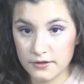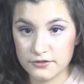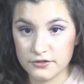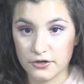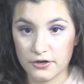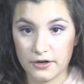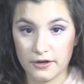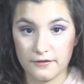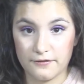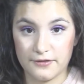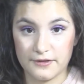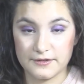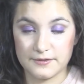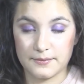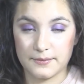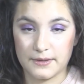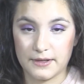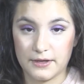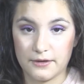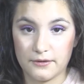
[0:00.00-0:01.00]
Sorry if
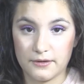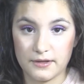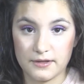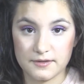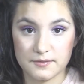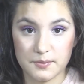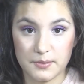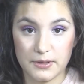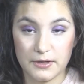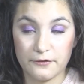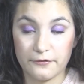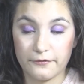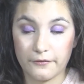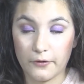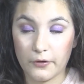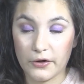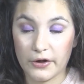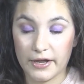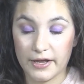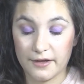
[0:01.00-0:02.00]
this video has been
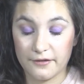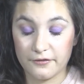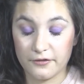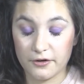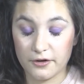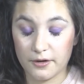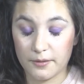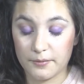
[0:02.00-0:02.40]
forever.